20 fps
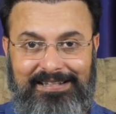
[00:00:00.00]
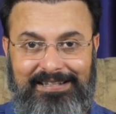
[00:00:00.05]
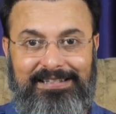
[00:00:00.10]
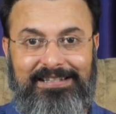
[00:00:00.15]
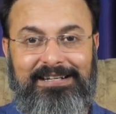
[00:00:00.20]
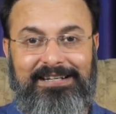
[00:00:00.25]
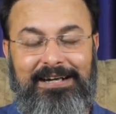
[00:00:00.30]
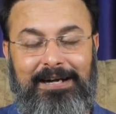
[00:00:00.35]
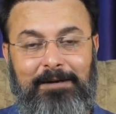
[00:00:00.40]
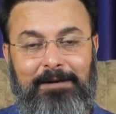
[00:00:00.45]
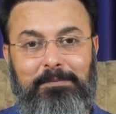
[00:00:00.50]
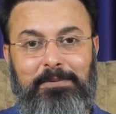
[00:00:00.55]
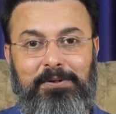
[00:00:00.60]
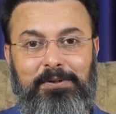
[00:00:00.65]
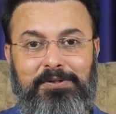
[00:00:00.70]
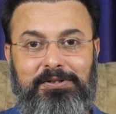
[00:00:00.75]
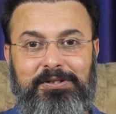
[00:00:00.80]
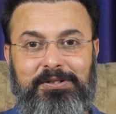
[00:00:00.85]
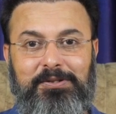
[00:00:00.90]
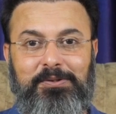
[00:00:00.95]
in the
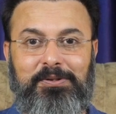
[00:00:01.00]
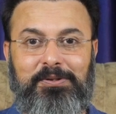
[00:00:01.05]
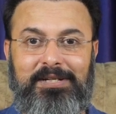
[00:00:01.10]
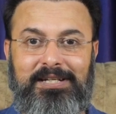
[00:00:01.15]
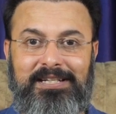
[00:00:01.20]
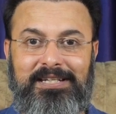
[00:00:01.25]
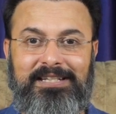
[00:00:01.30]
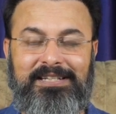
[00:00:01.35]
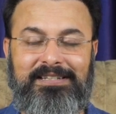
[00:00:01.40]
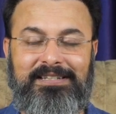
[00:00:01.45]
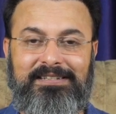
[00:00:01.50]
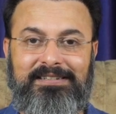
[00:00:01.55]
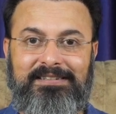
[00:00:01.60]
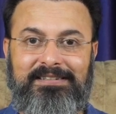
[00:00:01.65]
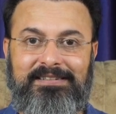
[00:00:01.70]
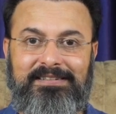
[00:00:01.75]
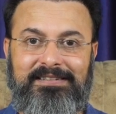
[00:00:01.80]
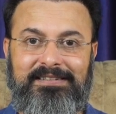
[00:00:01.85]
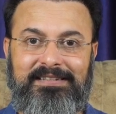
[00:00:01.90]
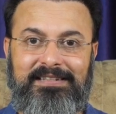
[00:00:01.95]
Kalparusha Kundli,
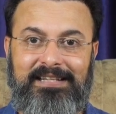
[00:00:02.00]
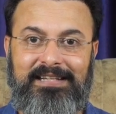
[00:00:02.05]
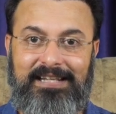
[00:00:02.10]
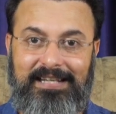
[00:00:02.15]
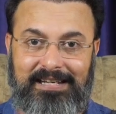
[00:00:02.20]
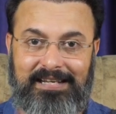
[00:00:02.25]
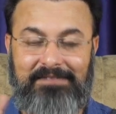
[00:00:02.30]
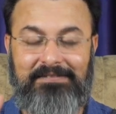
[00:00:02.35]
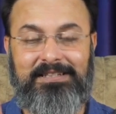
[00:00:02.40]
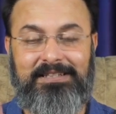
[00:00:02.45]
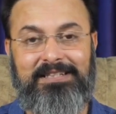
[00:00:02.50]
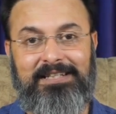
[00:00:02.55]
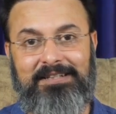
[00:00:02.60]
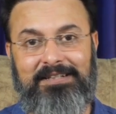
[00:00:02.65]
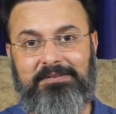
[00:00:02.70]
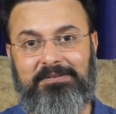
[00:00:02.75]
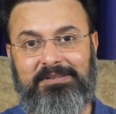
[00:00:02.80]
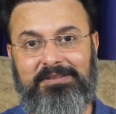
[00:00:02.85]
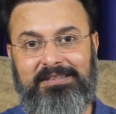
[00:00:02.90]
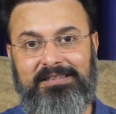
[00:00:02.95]
11th
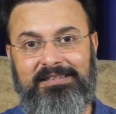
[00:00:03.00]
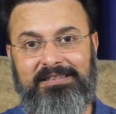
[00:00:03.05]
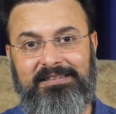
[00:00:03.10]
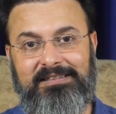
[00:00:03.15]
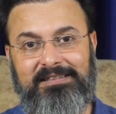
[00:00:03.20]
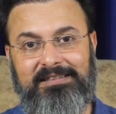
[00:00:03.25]
house.